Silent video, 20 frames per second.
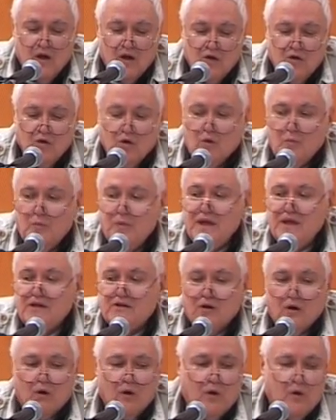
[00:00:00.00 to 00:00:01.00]
you'll be
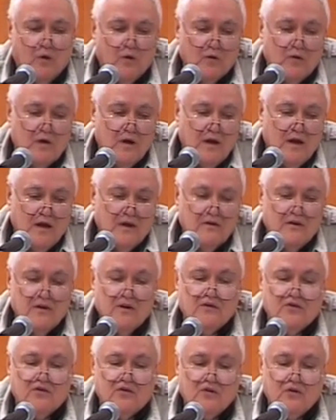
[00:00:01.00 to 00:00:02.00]
told
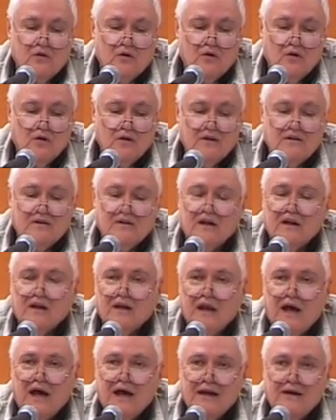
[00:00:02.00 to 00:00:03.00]
that school is a
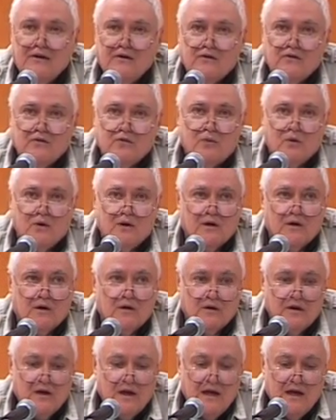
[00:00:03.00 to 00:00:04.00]
liar's
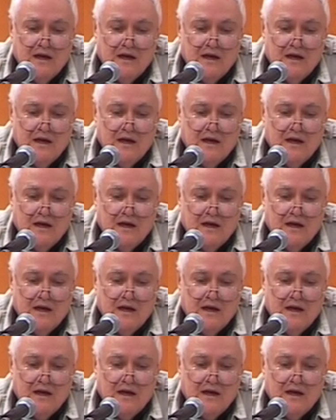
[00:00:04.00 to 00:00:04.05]
world,